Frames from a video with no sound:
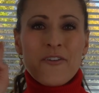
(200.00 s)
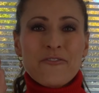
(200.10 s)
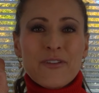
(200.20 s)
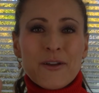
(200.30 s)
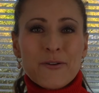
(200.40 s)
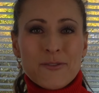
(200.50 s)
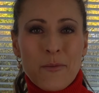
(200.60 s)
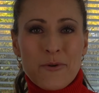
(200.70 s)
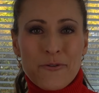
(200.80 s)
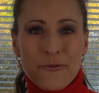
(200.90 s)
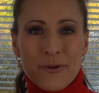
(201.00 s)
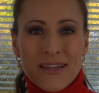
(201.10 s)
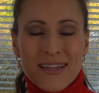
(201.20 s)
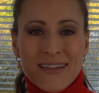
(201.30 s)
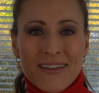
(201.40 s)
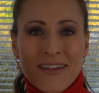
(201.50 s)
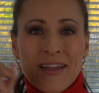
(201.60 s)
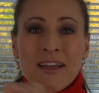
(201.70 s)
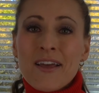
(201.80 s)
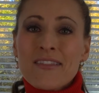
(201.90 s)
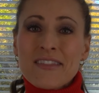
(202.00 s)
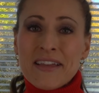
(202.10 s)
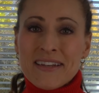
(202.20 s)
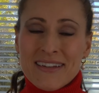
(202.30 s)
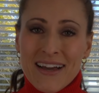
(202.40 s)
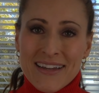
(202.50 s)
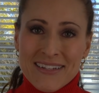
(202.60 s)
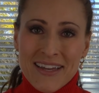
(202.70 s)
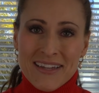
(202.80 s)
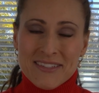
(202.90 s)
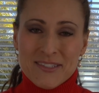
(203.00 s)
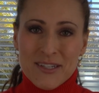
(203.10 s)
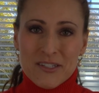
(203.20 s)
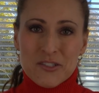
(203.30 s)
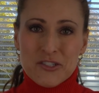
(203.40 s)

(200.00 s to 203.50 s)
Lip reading: Vehicle number 3, the 996